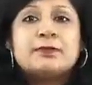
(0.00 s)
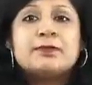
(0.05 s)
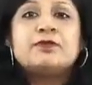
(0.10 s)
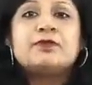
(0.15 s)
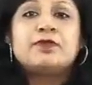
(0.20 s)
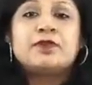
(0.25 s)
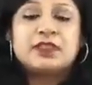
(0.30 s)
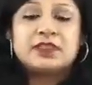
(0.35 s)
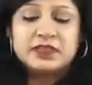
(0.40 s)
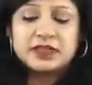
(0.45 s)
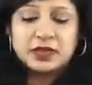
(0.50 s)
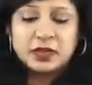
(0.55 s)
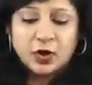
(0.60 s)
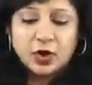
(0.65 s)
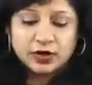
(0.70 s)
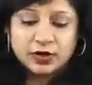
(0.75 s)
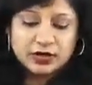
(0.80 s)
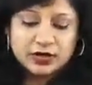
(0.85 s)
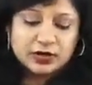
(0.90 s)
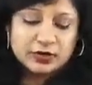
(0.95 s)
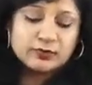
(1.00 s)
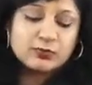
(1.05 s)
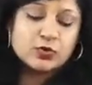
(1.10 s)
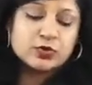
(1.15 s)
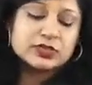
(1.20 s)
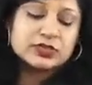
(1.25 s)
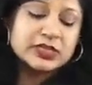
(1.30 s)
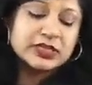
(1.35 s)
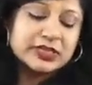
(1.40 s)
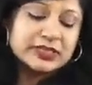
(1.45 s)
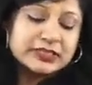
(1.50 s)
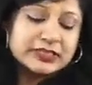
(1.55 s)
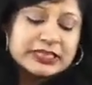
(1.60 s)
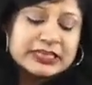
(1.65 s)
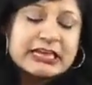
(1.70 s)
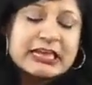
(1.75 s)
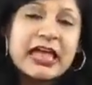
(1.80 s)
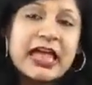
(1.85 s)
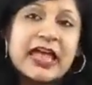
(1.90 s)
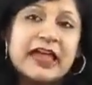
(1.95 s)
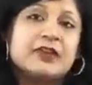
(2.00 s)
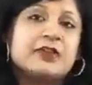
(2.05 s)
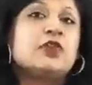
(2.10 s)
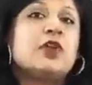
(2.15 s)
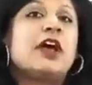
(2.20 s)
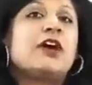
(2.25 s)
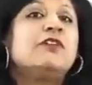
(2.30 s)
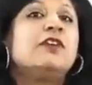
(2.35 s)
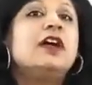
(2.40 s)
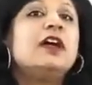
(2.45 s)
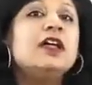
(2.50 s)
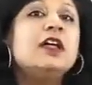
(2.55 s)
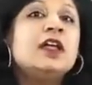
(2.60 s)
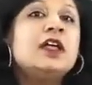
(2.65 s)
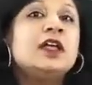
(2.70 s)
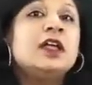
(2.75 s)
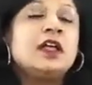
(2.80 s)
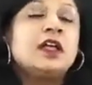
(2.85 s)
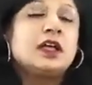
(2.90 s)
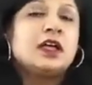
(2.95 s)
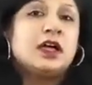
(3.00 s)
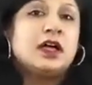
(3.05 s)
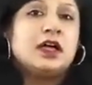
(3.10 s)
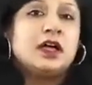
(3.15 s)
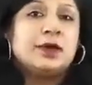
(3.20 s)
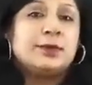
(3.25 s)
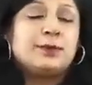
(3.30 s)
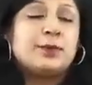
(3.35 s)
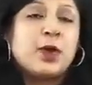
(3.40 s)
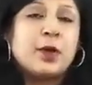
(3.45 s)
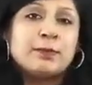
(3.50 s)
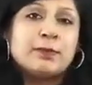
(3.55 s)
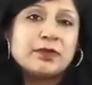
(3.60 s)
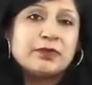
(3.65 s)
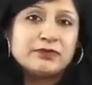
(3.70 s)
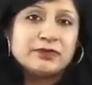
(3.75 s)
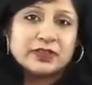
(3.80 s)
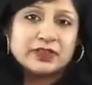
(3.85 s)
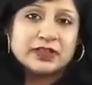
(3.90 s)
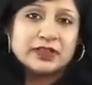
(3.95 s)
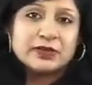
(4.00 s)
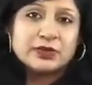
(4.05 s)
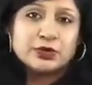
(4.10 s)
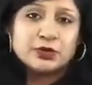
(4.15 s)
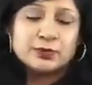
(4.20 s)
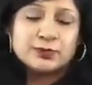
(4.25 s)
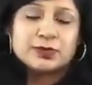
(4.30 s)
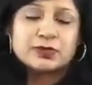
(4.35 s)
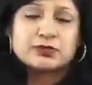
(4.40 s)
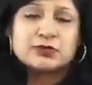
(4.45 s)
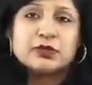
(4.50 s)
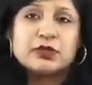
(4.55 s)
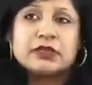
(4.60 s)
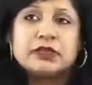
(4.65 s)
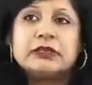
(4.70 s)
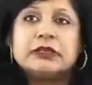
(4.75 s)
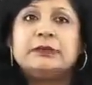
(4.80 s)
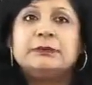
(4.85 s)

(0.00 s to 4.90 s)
with the ocular motility and you have a problem with the neuromuscular